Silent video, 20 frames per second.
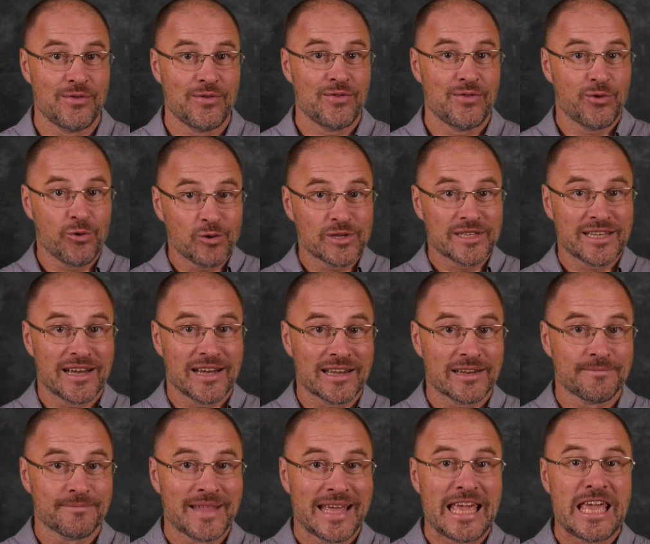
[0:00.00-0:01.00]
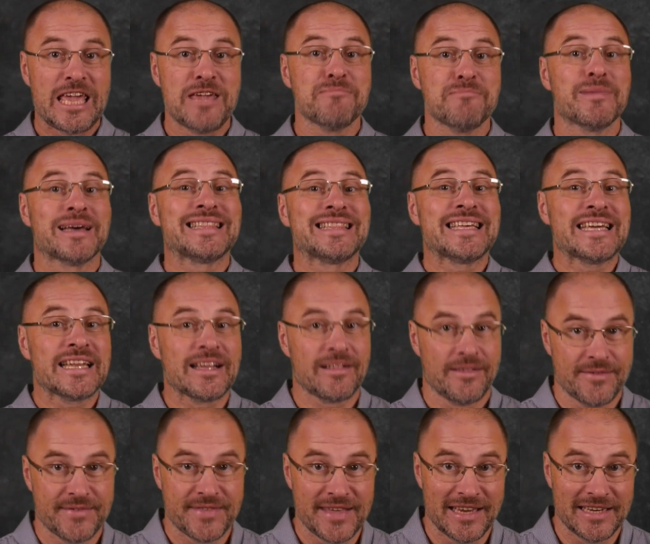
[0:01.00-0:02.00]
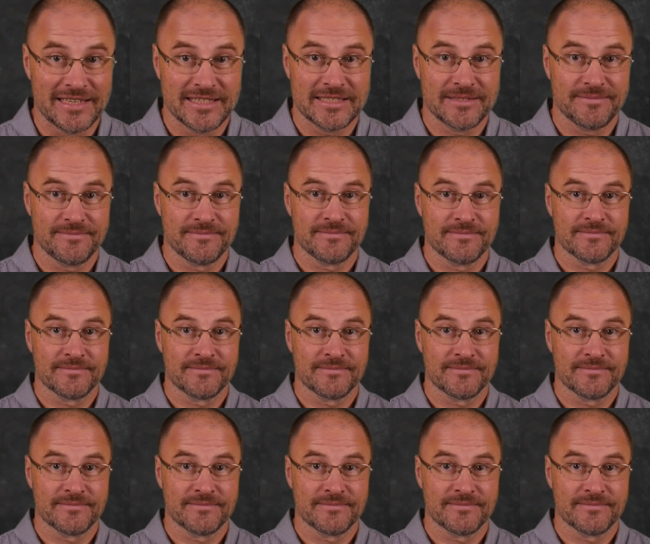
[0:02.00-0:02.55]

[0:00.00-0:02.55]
Those are immaterial things,